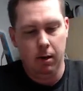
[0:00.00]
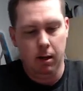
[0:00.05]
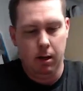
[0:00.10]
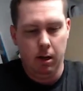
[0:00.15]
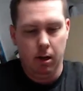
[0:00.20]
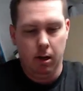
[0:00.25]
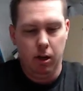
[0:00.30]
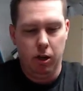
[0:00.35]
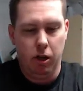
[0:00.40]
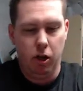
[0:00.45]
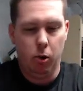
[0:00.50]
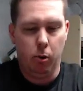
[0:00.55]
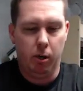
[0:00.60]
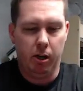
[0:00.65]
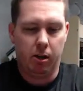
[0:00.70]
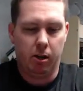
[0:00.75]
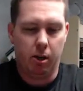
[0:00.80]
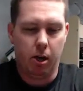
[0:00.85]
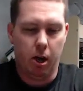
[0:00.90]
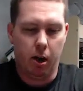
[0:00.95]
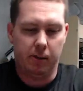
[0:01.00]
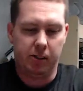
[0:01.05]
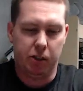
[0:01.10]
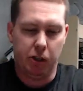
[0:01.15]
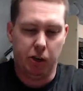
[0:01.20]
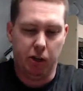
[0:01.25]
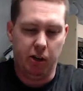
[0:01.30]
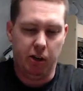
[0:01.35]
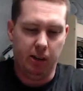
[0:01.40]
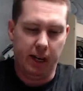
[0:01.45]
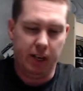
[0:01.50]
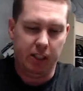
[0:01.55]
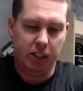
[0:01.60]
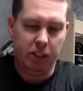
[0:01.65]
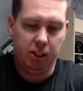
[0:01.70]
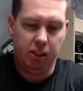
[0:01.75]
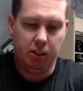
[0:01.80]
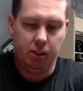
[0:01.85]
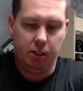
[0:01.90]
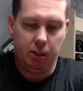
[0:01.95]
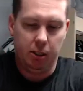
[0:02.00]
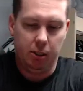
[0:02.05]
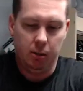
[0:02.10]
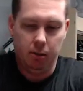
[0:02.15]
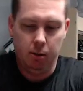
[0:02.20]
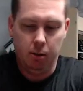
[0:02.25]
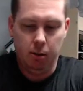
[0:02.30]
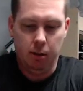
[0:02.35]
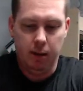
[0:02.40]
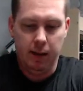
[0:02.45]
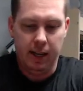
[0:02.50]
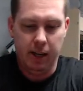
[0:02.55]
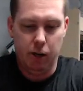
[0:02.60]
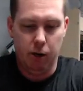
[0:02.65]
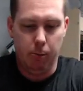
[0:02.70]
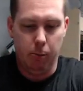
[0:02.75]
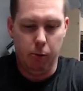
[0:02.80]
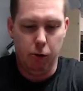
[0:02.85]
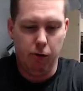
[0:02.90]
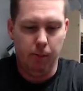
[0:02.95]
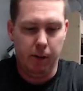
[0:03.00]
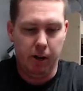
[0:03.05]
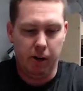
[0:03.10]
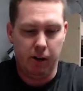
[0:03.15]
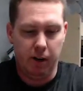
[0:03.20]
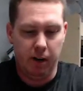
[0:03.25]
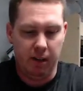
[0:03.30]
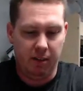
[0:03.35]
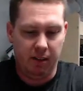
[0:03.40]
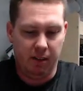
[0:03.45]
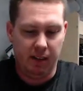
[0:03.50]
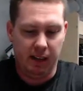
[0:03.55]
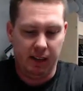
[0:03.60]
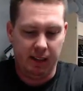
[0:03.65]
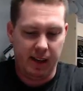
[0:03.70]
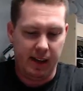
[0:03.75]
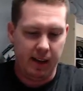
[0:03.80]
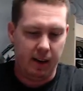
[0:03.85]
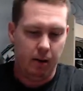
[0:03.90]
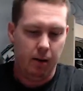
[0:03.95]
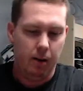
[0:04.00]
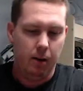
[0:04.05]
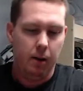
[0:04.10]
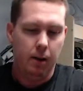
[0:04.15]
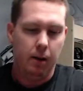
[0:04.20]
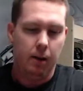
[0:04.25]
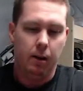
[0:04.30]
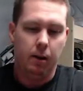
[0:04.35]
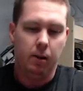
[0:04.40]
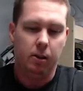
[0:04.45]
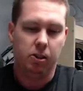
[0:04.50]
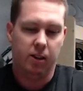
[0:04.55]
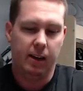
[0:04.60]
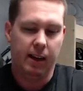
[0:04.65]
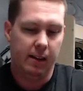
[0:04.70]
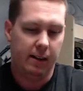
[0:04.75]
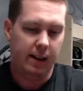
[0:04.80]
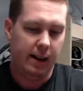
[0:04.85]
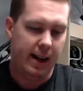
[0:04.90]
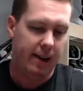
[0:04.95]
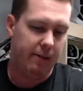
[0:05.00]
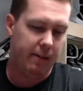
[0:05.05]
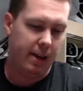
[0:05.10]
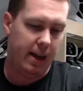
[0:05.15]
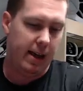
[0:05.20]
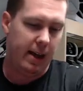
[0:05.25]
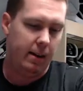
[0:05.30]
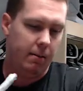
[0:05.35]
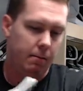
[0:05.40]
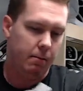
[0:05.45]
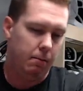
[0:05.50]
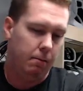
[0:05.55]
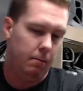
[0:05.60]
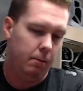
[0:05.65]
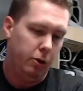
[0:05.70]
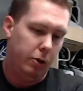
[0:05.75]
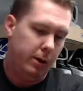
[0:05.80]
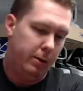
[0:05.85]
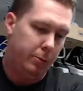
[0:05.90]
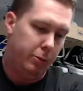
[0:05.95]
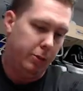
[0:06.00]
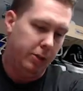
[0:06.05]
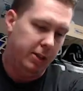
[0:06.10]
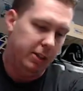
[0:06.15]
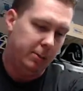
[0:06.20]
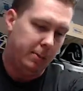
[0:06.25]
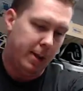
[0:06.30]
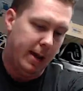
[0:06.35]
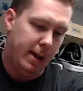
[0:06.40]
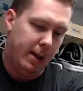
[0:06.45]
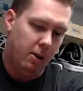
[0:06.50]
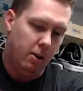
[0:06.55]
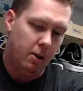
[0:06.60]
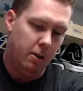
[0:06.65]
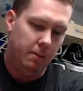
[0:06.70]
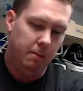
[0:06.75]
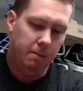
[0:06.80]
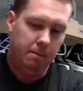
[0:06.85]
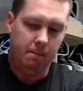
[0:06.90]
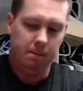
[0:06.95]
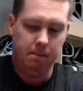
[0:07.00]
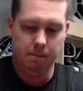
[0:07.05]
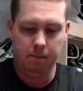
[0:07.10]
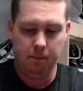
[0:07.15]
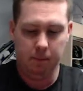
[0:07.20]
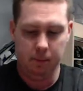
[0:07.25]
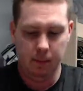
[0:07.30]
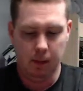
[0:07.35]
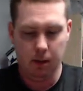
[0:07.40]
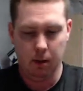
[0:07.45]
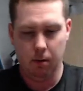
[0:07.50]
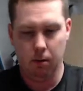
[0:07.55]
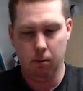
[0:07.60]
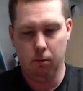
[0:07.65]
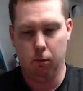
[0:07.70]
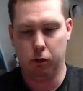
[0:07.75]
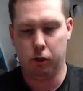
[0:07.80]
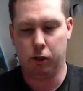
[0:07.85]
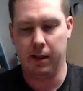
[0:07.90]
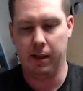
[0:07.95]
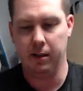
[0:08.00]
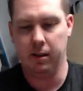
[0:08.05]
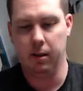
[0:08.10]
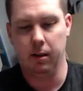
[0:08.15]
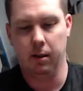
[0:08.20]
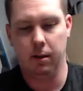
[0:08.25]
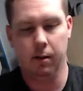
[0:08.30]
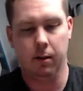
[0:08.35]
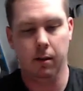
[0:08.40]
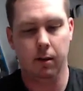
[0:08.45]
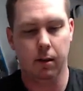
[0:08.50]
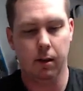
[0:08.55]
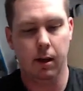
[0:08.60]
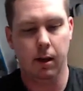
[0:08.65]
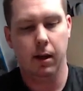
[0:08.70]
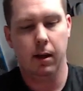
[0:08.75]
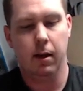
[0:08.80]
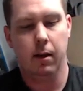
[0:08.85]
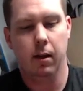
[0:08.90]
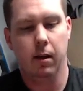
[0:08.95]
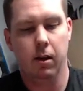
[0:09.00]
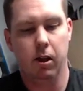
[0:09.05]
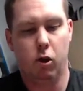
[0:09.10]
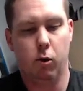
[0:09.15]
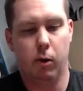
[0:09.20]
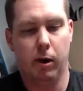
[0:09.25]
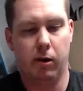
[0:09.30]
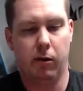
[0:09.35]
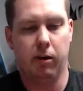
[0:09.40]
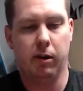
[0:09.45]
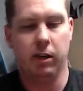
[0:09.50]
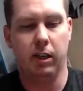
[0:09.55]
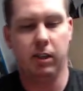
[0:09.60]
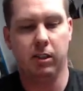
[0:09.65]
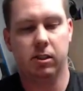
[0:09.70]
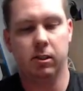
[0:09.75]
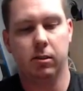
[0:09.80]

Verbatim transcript: You don't want to cut off circulation or hinder movement or anything like that. So now that I have that, I'm go ahead and put this back on. We'll try the the quick release.